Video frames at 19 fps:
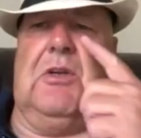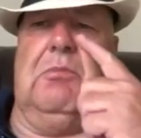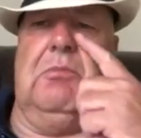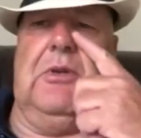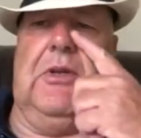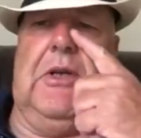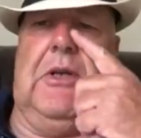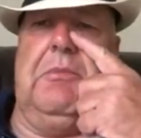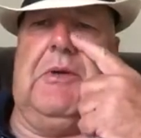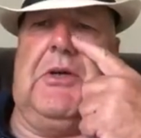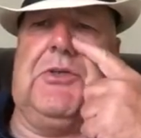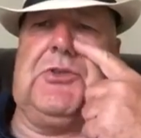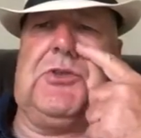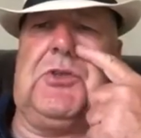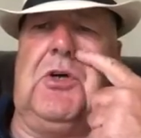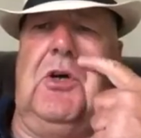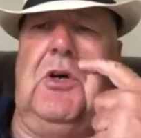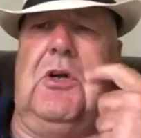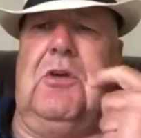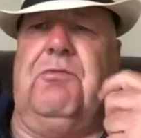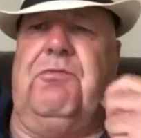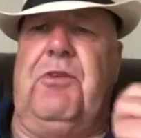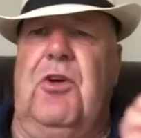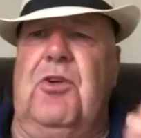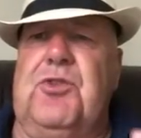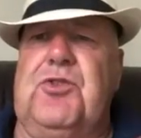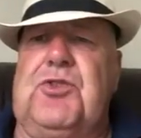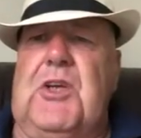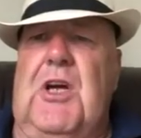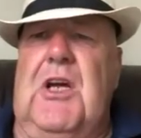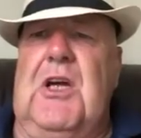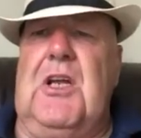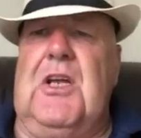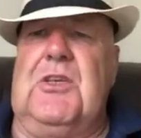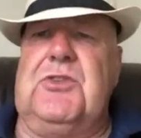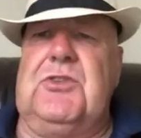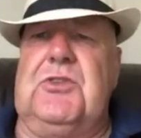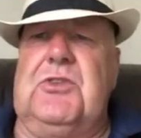and bloody mascara, false
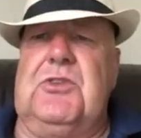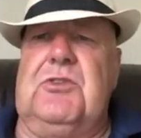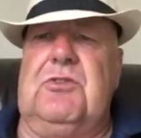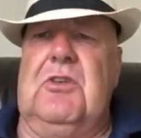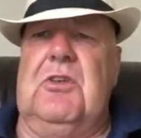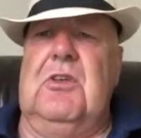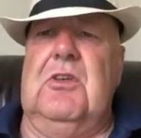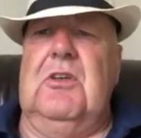eyelashes,